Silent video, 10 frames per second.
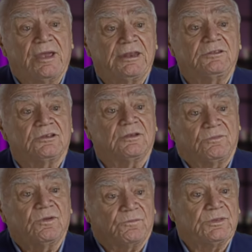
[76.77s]
waiting till,
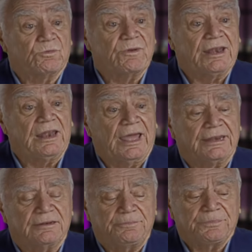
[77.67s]
you know, for the red light.